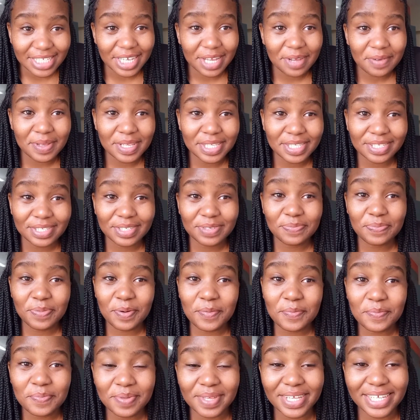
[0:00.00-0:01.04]
ngamanzi
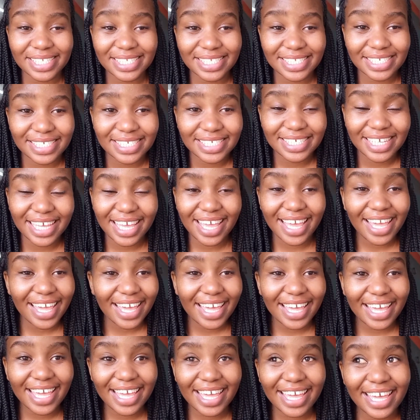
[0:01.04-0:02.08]
asepompini.
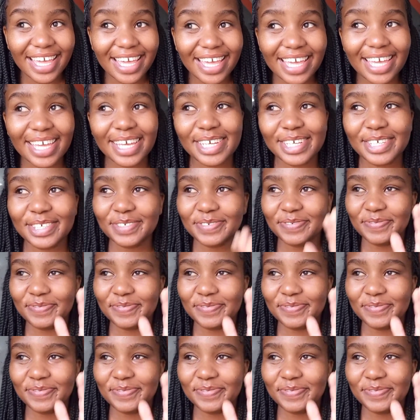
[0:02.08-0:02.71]
Hey,